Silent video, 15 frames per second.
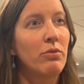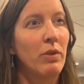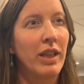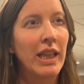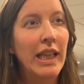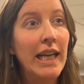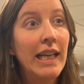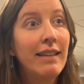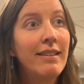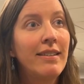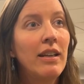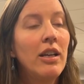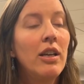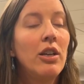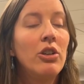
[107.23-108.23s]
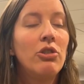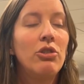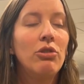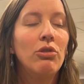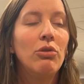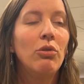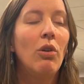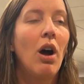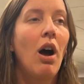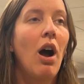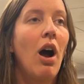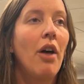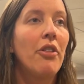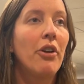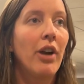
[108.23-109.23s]
with links to
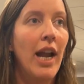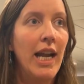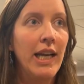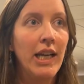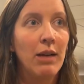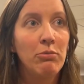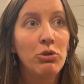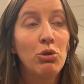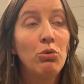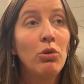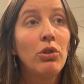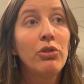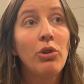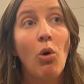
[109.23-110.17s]
other AEM tools